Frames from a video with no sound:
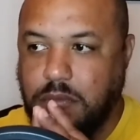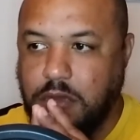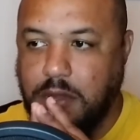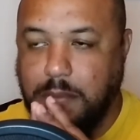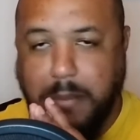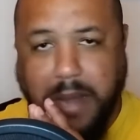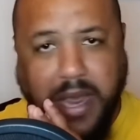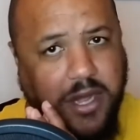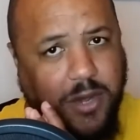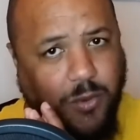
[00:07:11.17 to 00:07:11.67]

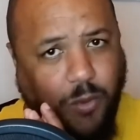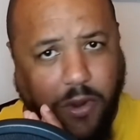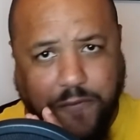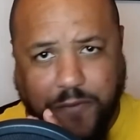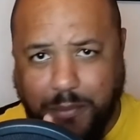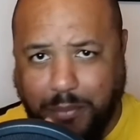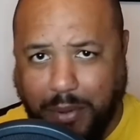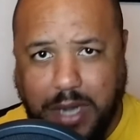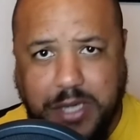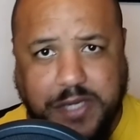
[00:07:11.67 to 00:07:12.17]
made it worth
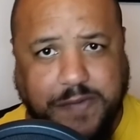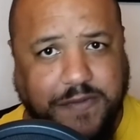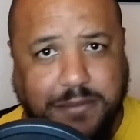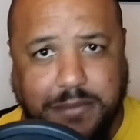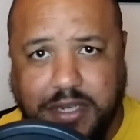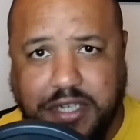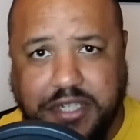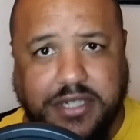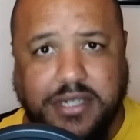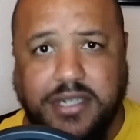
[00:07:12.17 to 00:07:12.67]
the price of
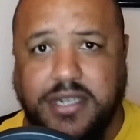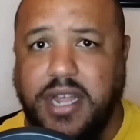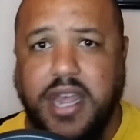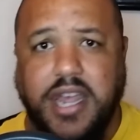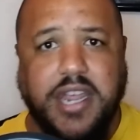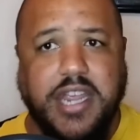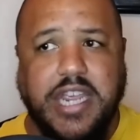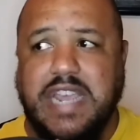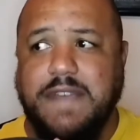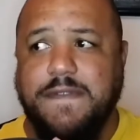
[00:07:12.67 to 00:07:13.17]
admission.
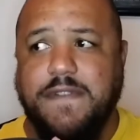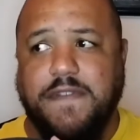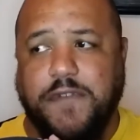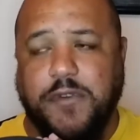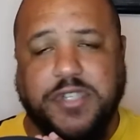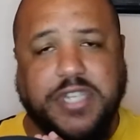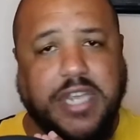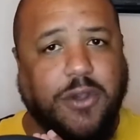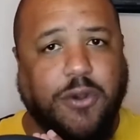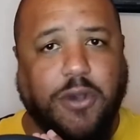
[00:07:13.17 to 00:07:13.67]
Even if
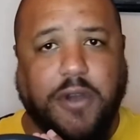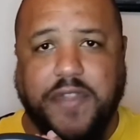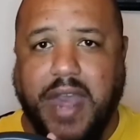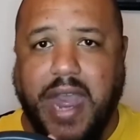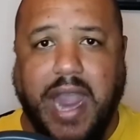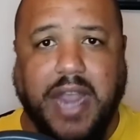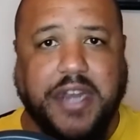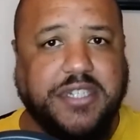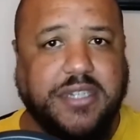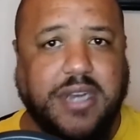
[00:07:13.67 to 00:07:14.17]
you take all the
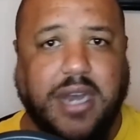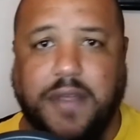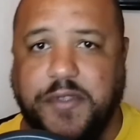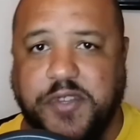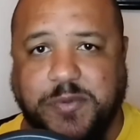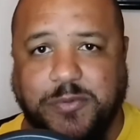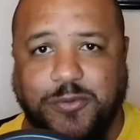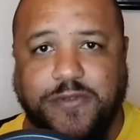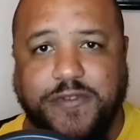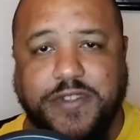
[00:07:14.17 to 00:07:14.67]
action out of
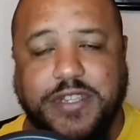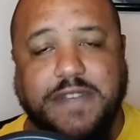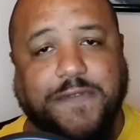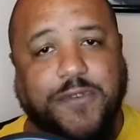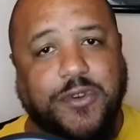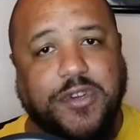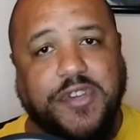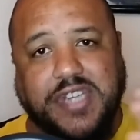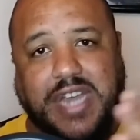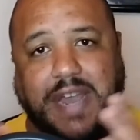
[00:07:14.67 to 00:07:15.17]
this movie, if
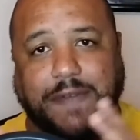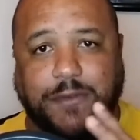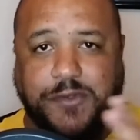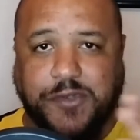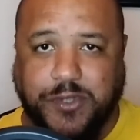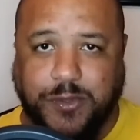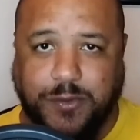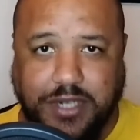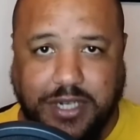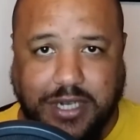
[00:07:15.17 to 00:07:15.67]
you just have
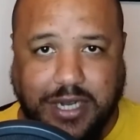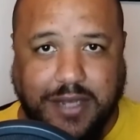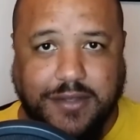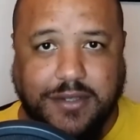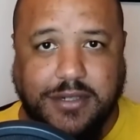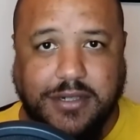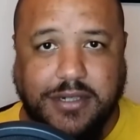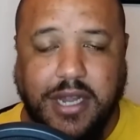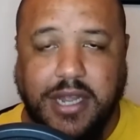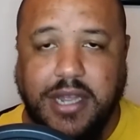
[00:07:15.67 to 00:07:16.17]
those two
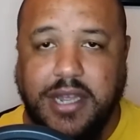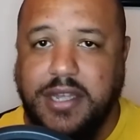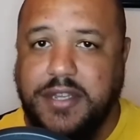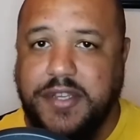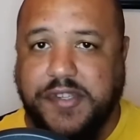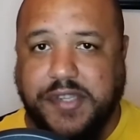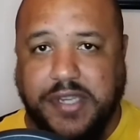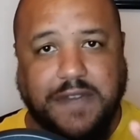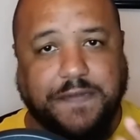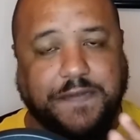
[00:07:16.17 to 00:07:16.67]
together,
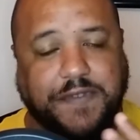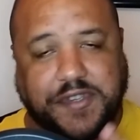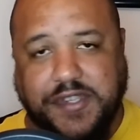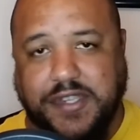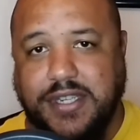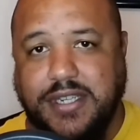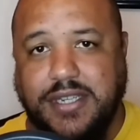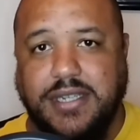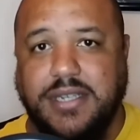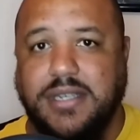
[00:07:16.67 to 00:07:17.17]
scene for
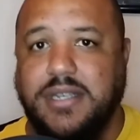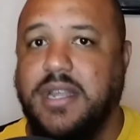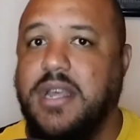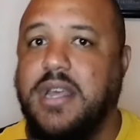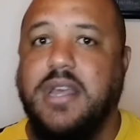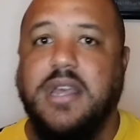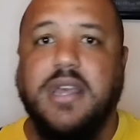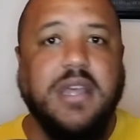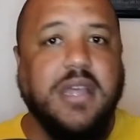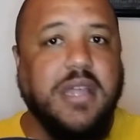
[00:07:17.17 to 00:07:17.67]
scene,
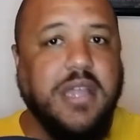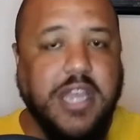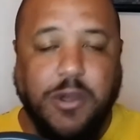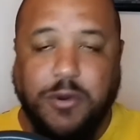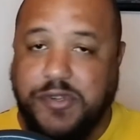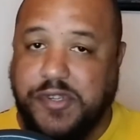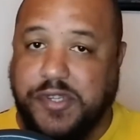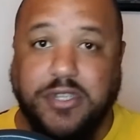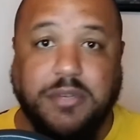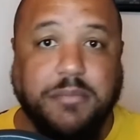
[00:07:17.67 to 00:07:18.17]
it
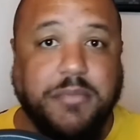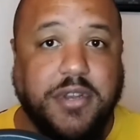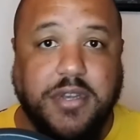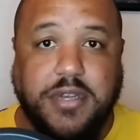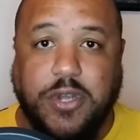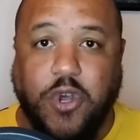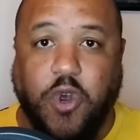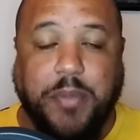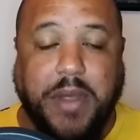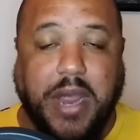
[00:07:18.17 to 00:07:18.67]
would still been a
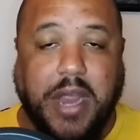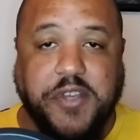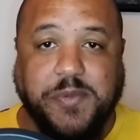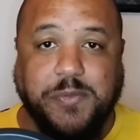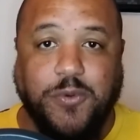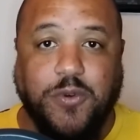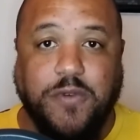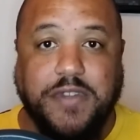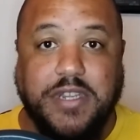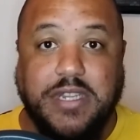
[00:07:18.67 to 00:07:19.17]
dope ass
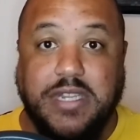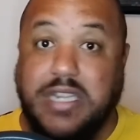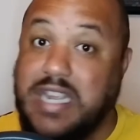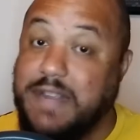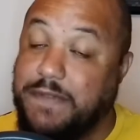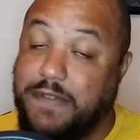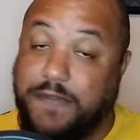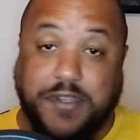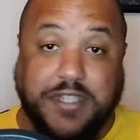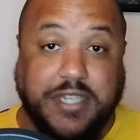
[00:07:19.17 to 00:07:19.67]
movie,
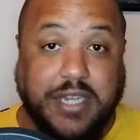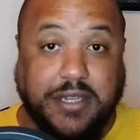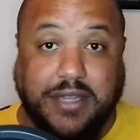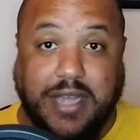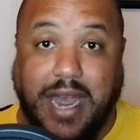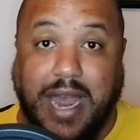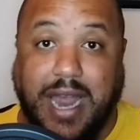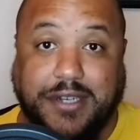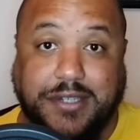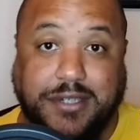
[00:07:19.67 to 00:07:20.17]
even if you take
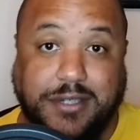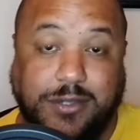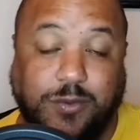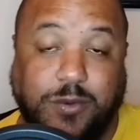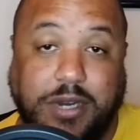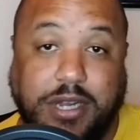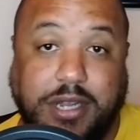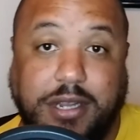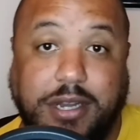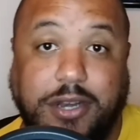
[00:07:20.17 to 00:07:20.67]
the action
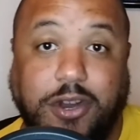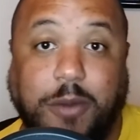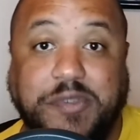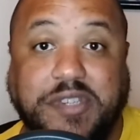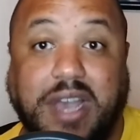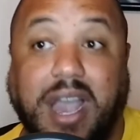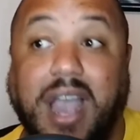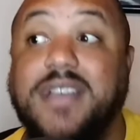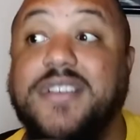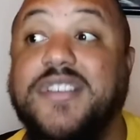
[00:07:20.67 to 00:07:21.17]
away. You know what I'm
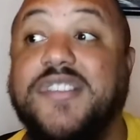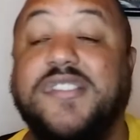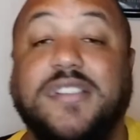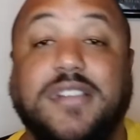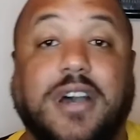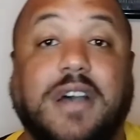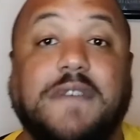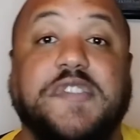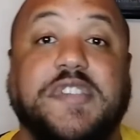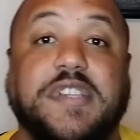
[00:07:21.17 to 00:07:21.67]
saying? I just
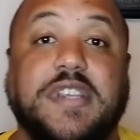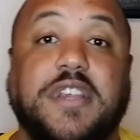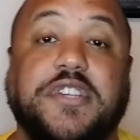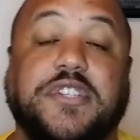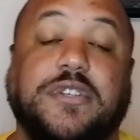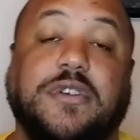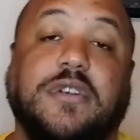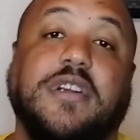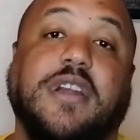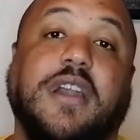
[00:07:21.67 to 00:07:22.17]
love seeing
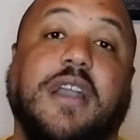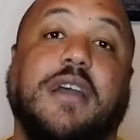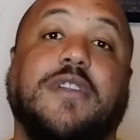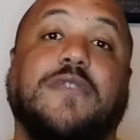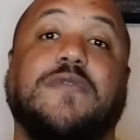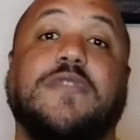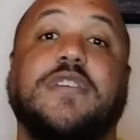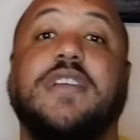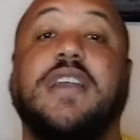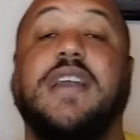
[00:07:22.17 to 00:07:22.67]
Sean
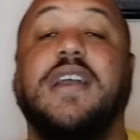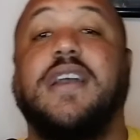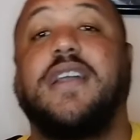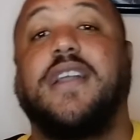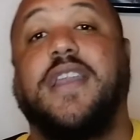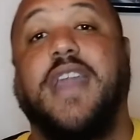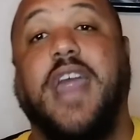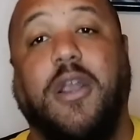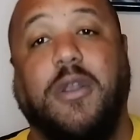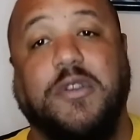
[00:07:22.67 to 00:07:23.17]
Connery
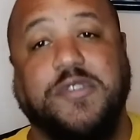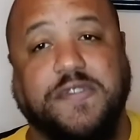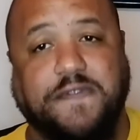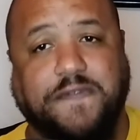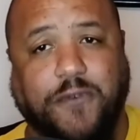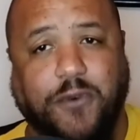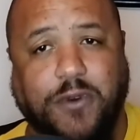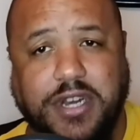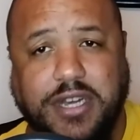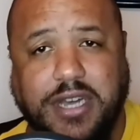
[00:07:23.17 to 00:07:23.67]
and Harrison
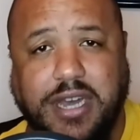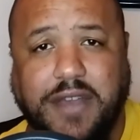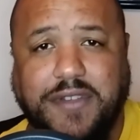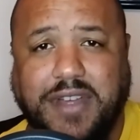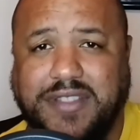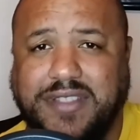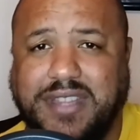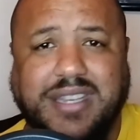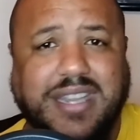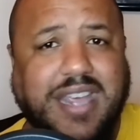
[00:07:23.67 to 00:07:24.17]
Ford together.
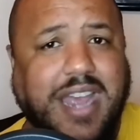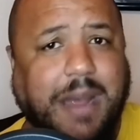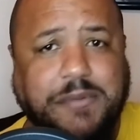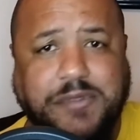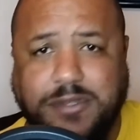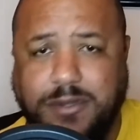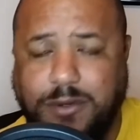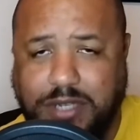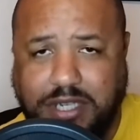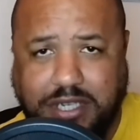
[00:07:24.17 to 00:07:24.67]
I think they
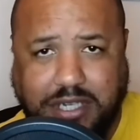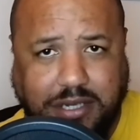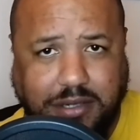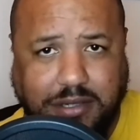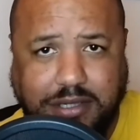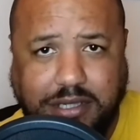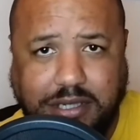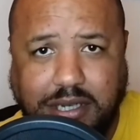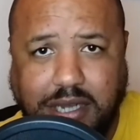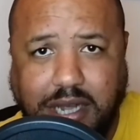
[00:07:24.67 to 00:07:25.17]
absolutely
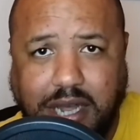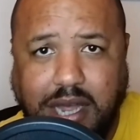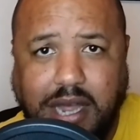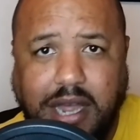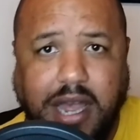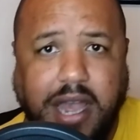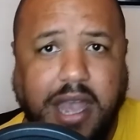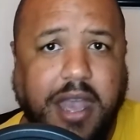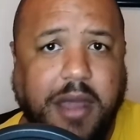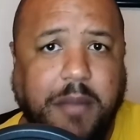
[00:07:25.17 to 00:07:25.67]
killed it.
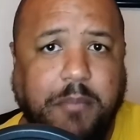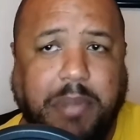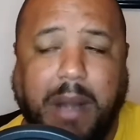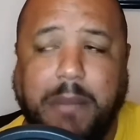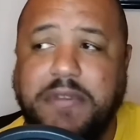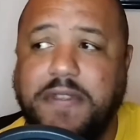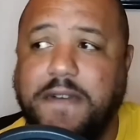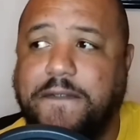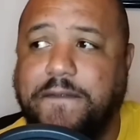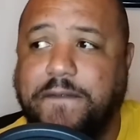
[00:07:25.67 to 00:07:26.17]
And
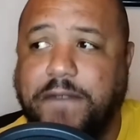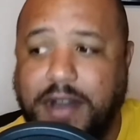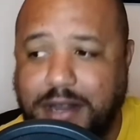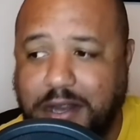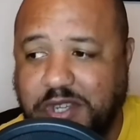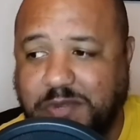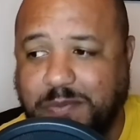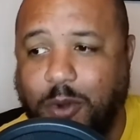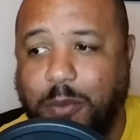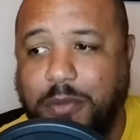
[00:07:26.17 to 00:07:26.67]
probably the
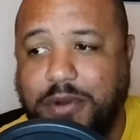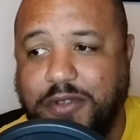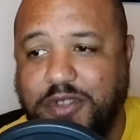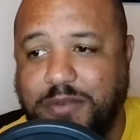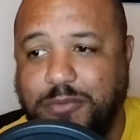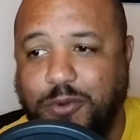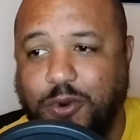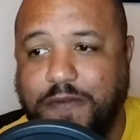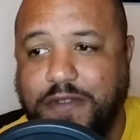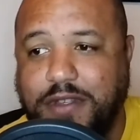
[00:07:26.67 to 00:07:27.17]
funniest moment of
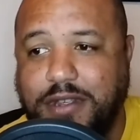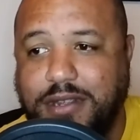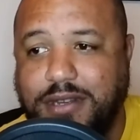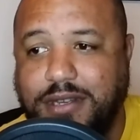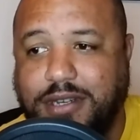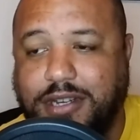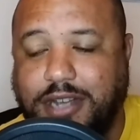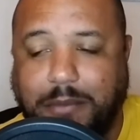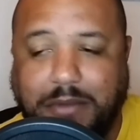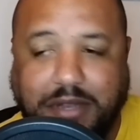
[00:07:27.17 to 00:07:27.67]
the
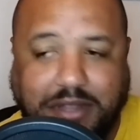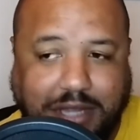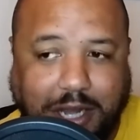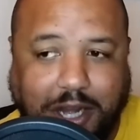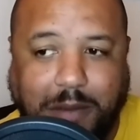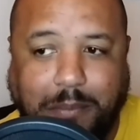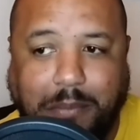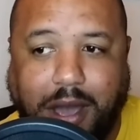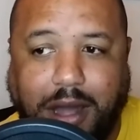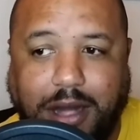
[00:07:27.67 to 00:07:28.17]
movie, come to
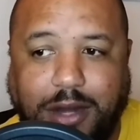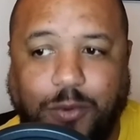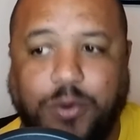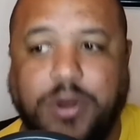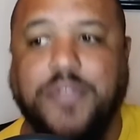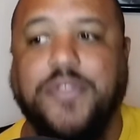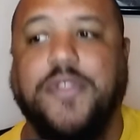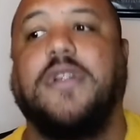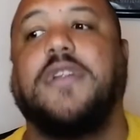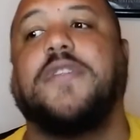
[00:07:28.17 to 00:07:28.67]
think about it,
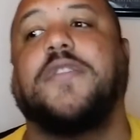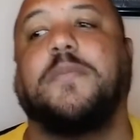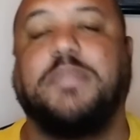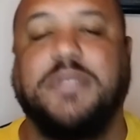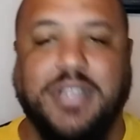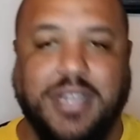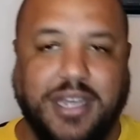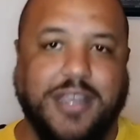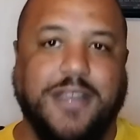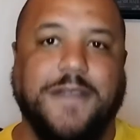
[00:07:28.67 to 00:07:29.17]
when they're in the
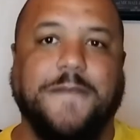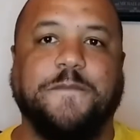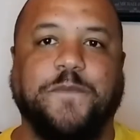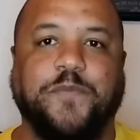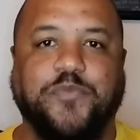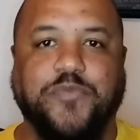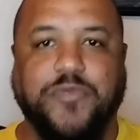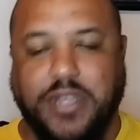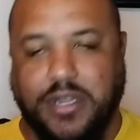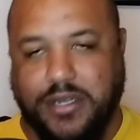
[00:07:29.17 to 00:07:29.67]

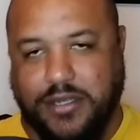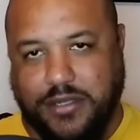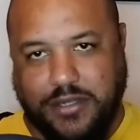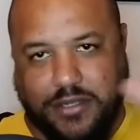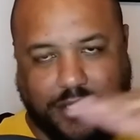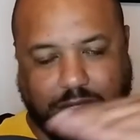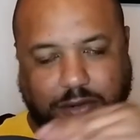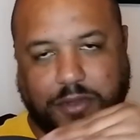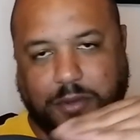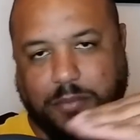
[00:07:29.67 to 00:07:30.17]
plane, they're,
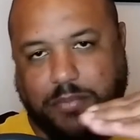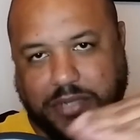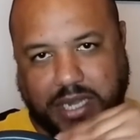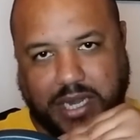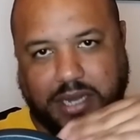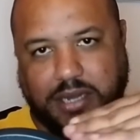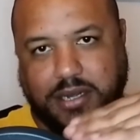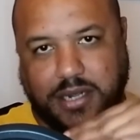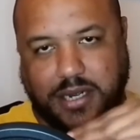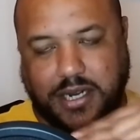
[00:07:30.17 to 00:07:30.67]
during the
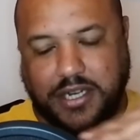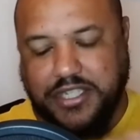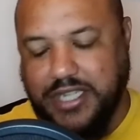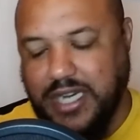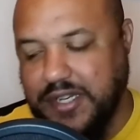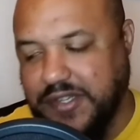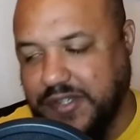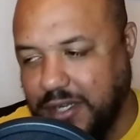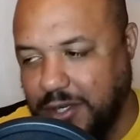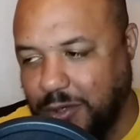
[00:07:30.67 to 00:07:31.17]
plane uh,
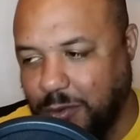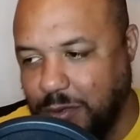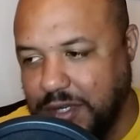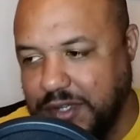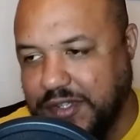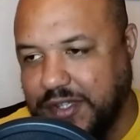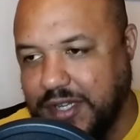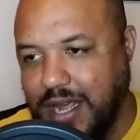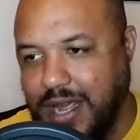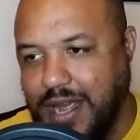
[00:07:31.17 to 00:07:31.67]
chase
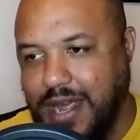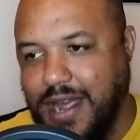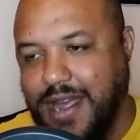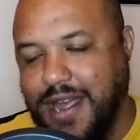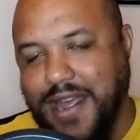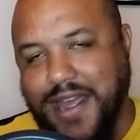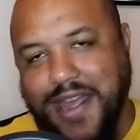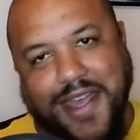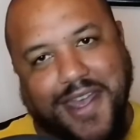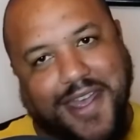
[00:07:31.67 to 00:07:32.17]
sequence,
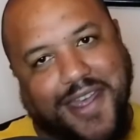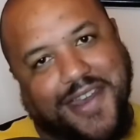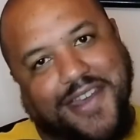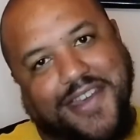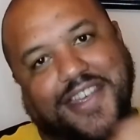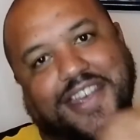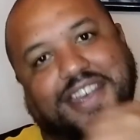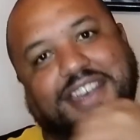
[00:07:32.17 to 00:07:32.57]
and